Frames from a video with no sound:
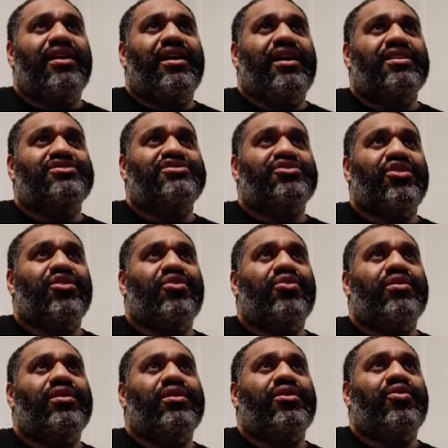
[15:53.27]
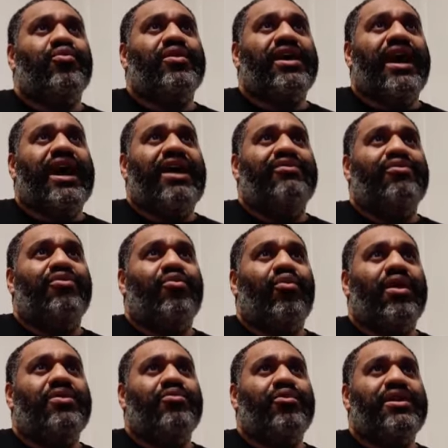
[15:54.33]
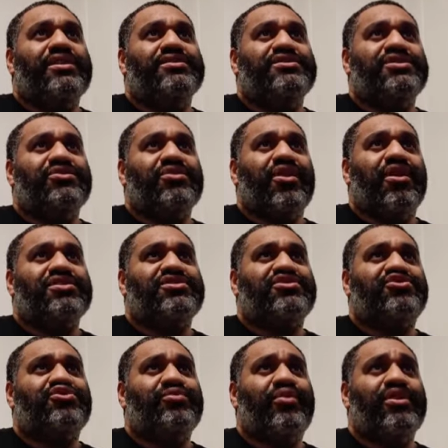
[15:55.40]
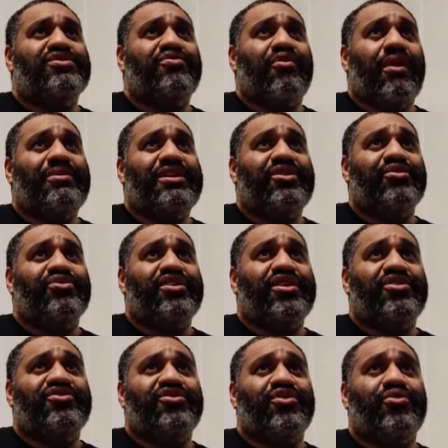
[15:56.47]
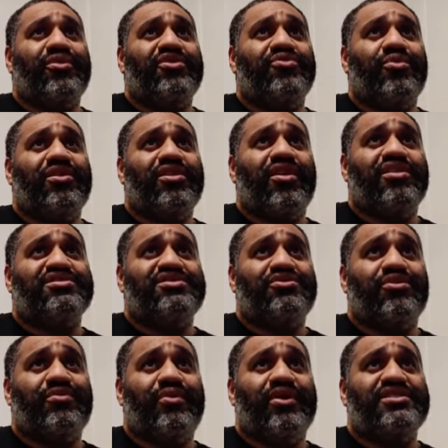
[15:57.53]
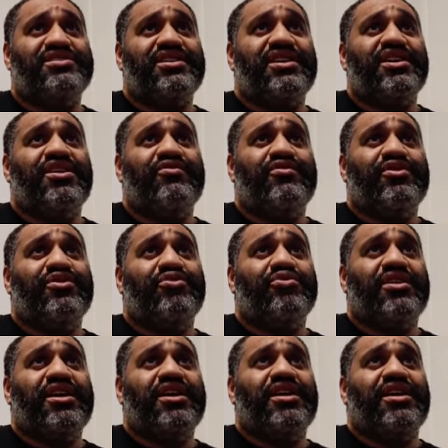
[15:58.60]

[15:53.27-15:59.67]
So we have one win, zero losses, 2 points for Robbie Eagles here. 0 wins, 1 loss, 0 points for Daouki